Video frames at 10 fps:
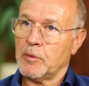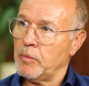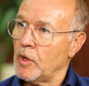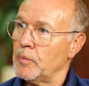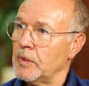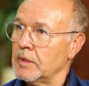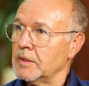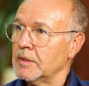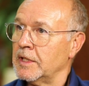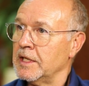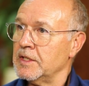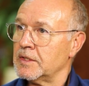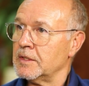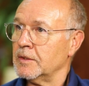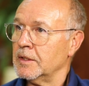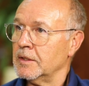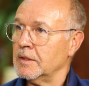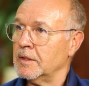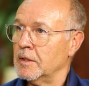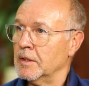pulp that is
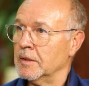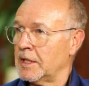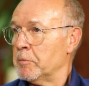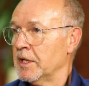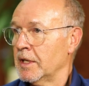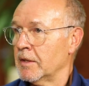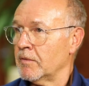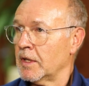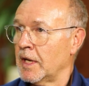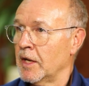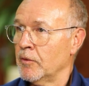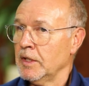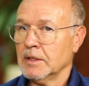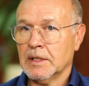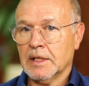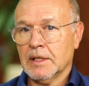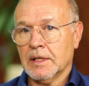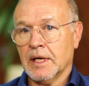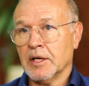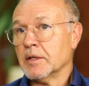coming out of the cannery,
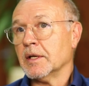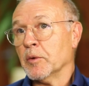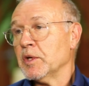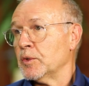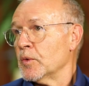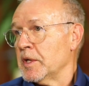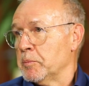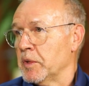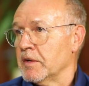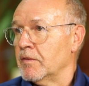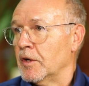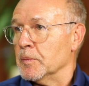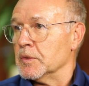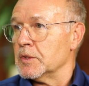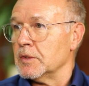and we're talking big volumes.